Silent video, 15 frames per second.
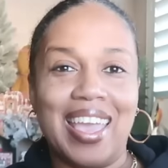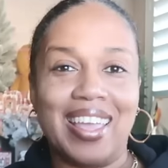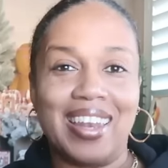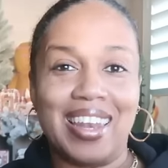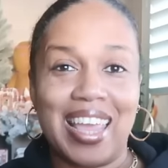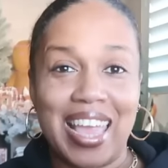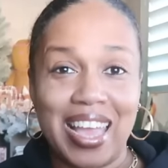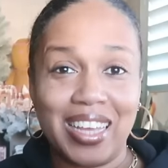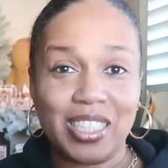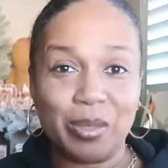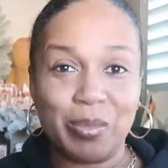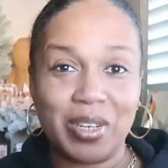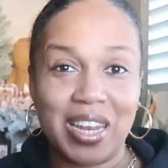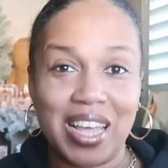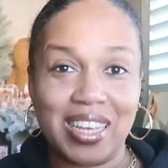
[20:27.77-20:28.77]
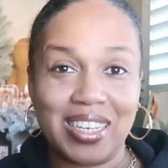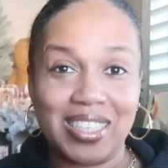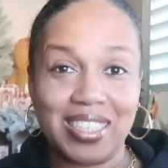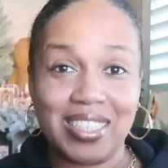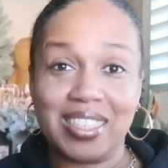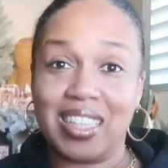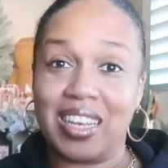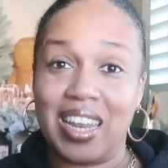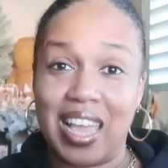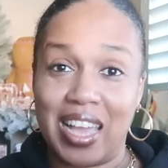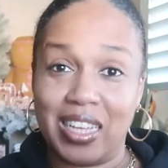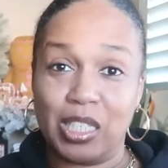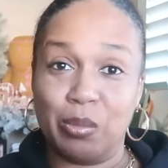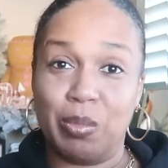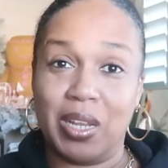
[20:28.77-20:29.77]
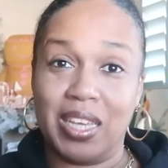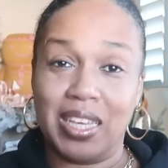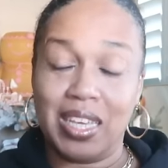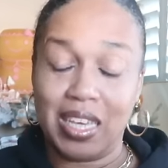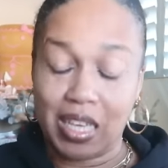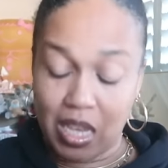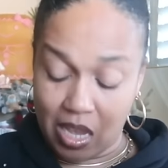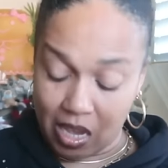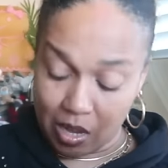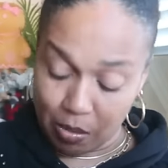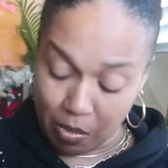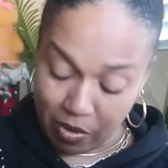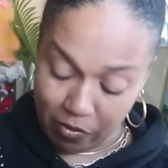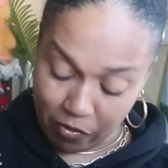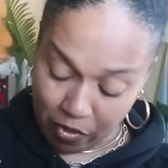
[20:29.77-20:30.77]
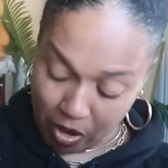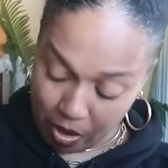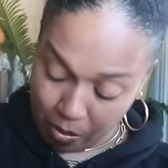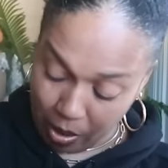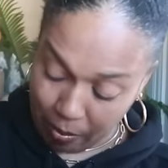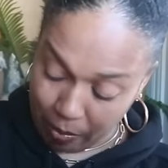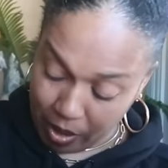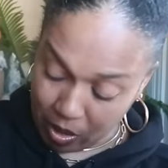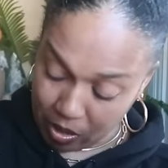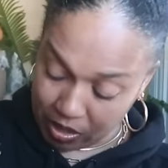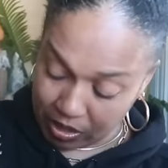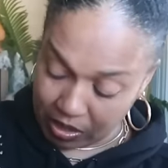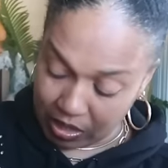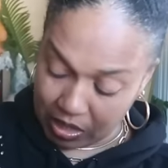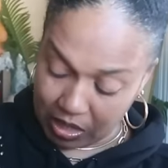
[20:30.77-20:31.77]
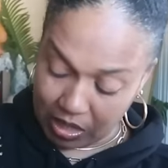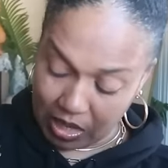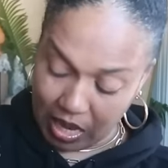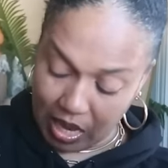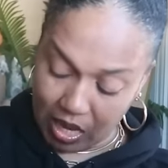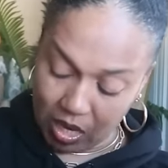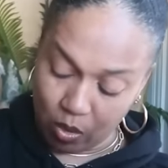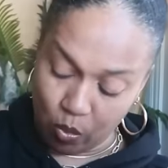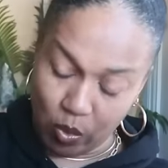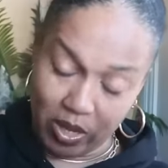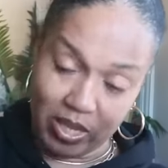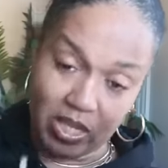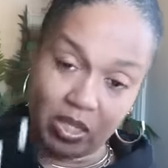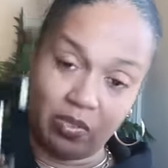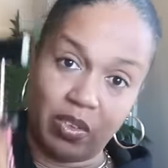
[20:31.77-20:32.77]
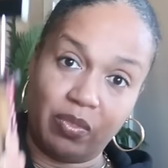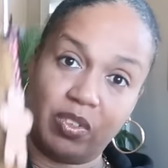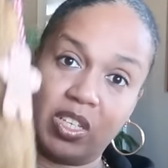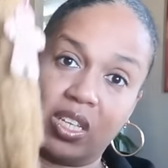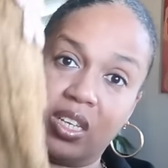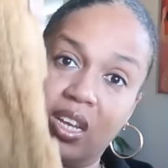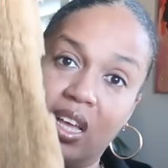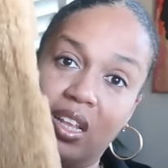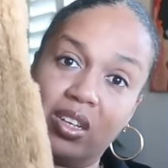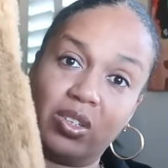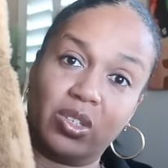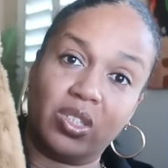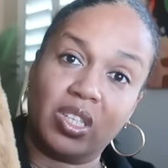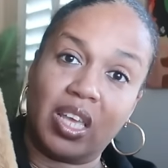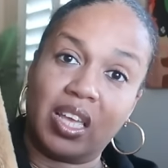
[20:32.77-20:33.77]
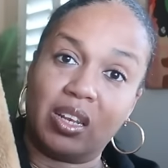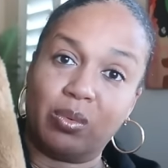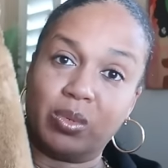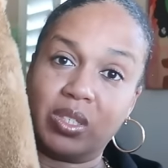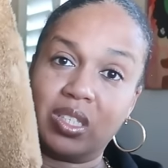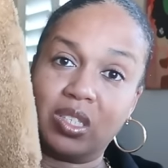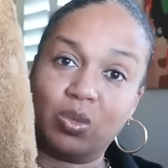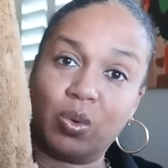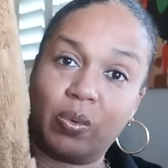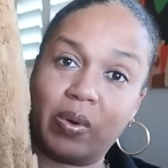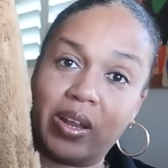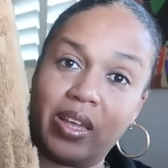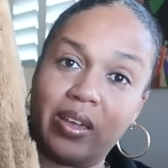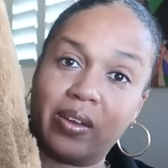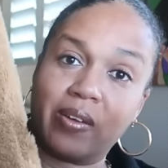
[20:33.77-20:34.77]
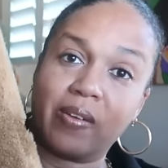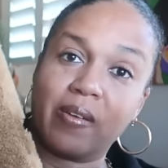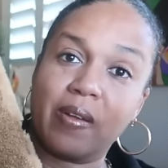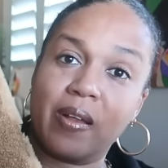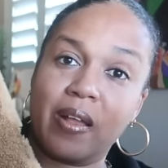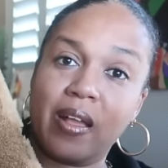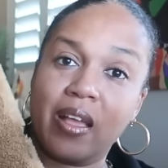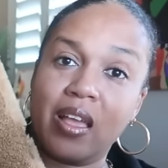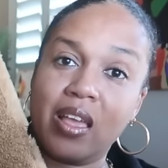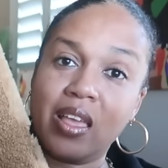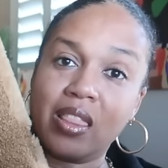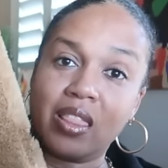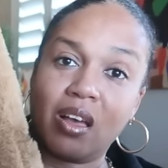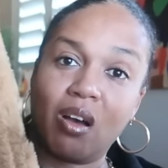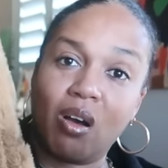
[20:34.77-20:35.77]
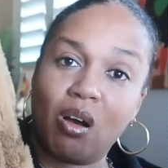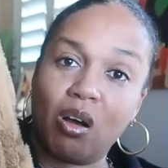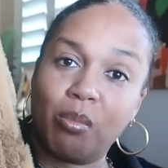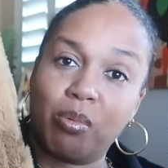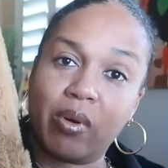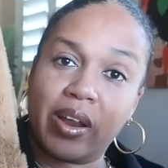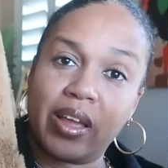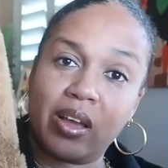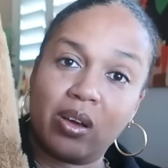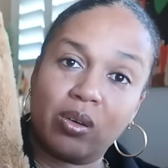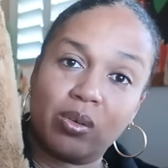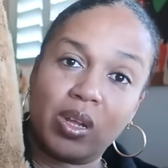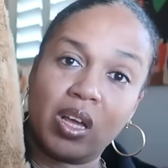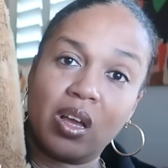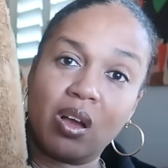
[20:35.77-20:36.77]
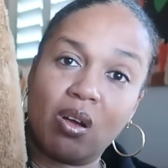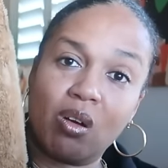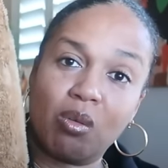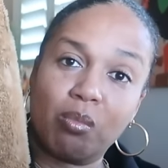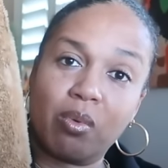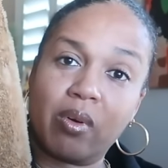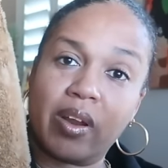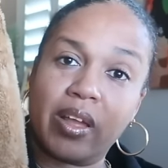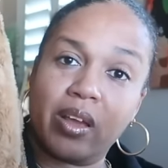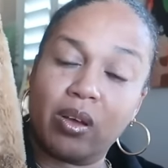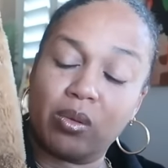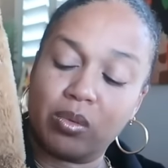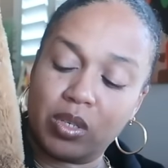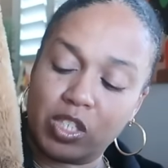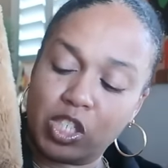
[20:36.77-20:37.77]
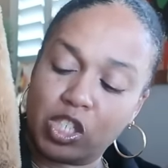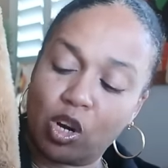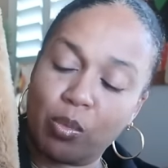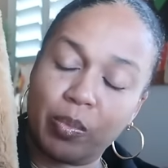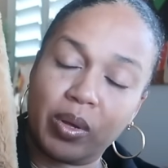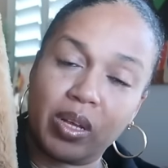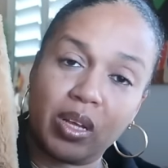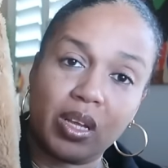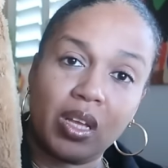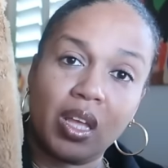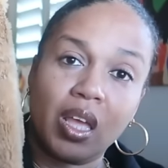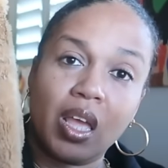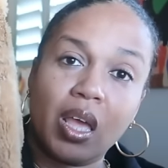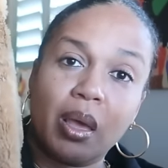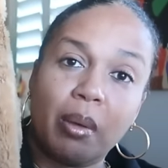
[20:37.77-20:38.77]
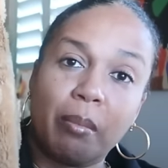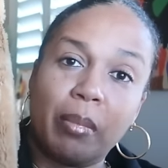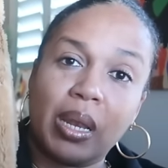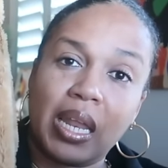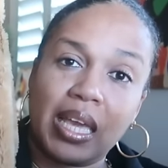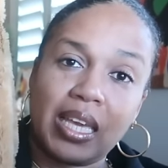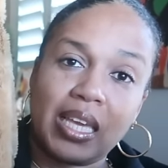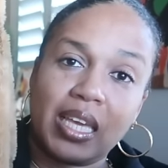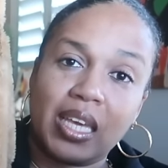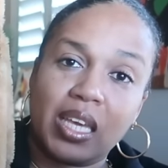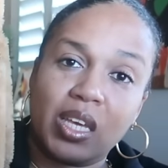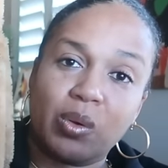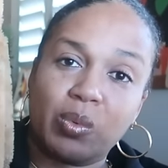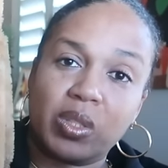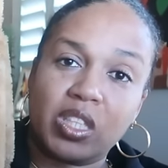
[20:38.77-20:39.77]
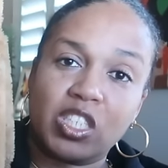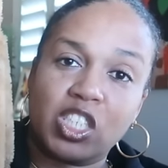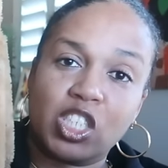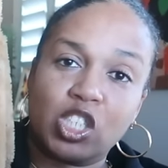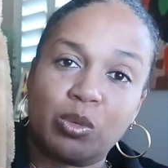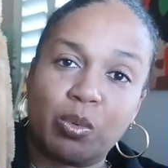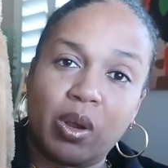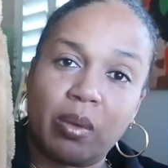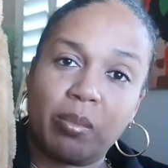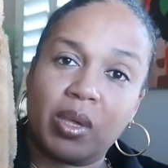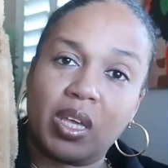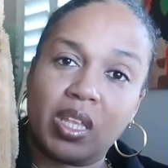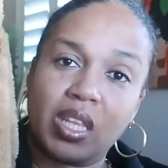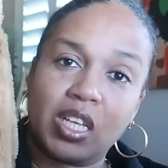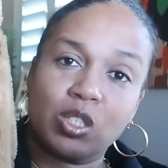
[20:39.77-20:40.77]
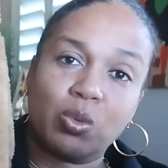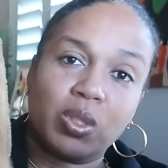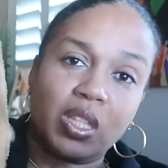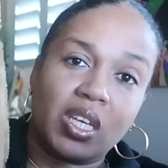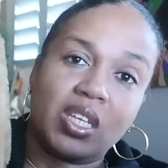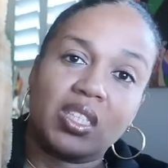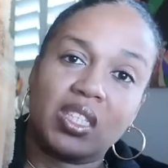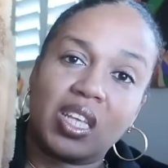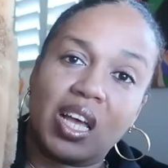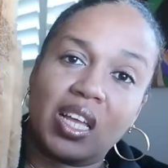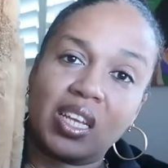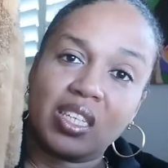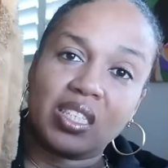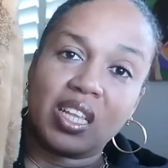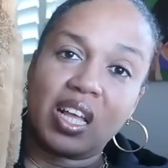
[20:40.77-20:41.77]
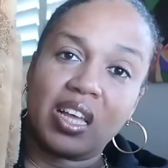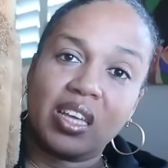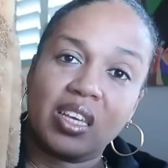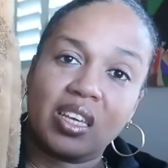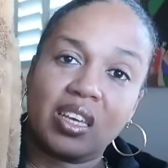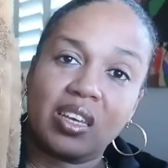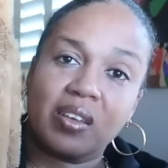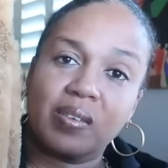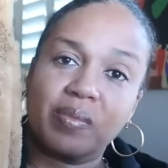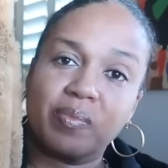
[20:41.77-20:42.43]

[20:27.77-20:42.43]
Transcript: And last but not least, the last blanket came from Burlington. And it was fifteen dollars. And it was this one right here. The all brown on brown Sherpa blanket with the gingerbread man. That's what the inside looks like.